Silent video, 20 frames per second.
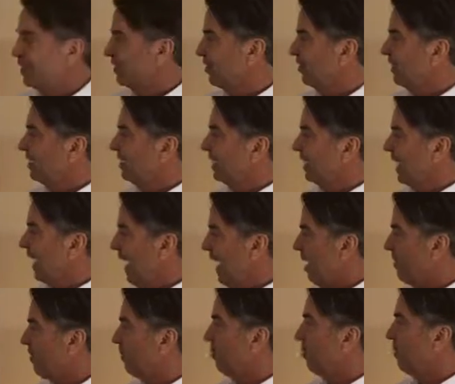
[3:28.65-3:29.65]
So you see
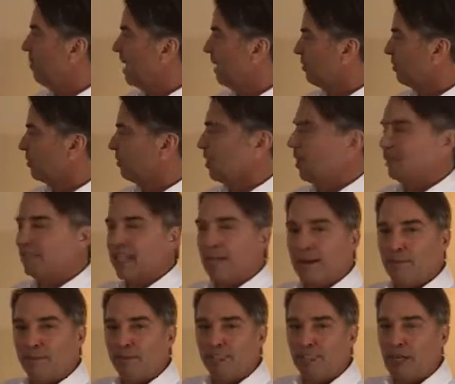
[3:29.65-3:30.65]
Apple, Microsoft,
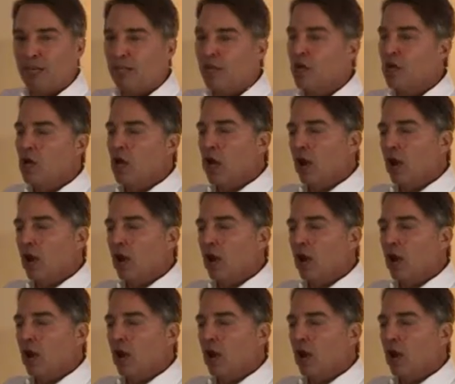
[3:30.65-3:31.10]
Amazon,